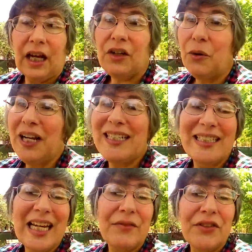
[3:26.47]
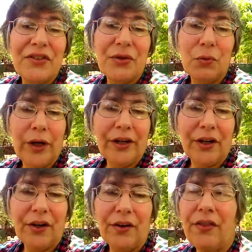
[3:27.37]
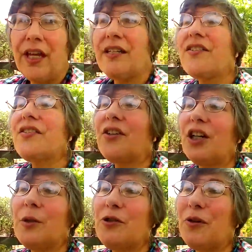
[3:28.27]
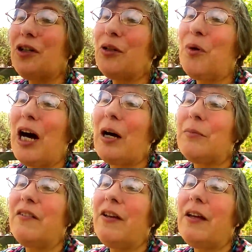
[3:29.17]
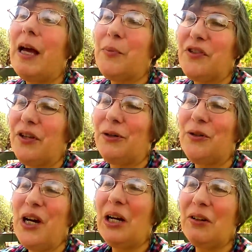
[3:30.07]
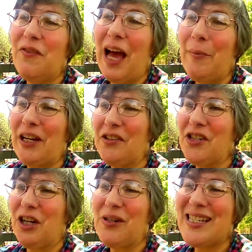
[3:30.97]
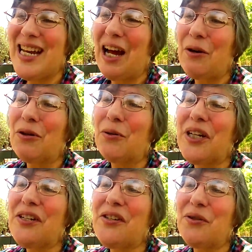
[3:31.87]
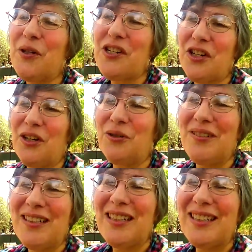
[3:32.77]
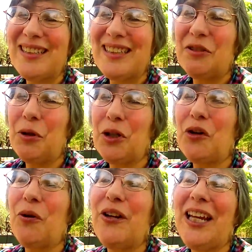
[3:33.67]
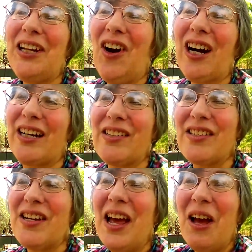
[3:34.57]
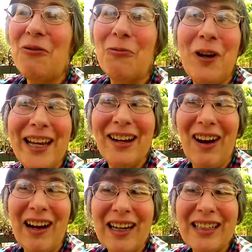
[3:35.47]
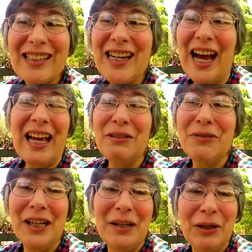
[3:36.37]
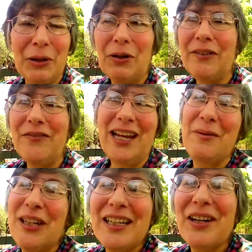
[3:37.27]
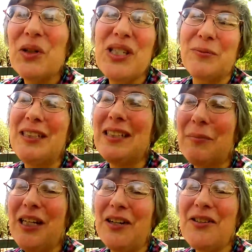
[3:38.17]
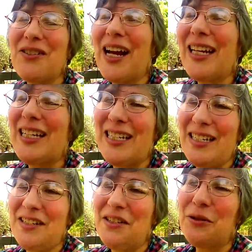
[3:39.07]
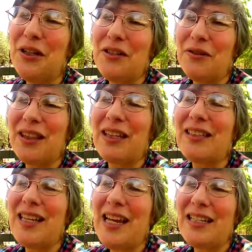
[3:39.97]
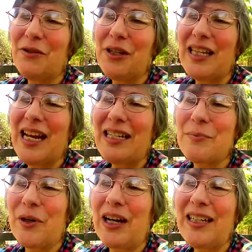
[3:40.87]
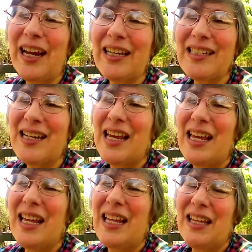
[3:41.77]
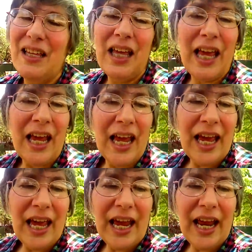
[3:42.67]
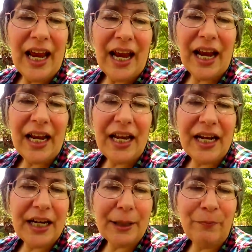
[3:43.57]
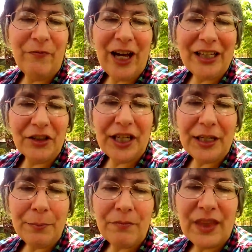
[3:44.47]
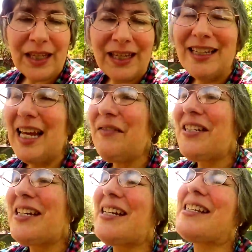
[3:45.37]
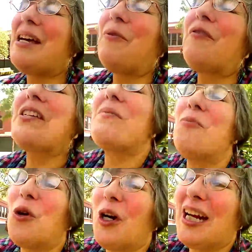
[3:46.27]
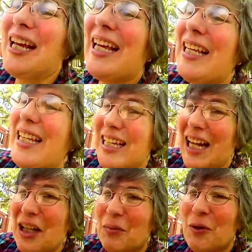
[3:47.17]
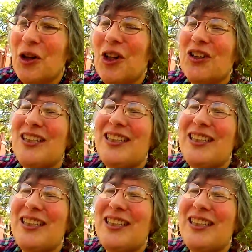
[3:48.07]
According to David's Twitter, the Disturbed Adrenaline Mob episode of That Metal Show is now going to be shown, quote-unquote, in August. When in August? I don't know. If anybody knows, please let me know so I can say it during the next podcast. And finally, David teased some of his more gullible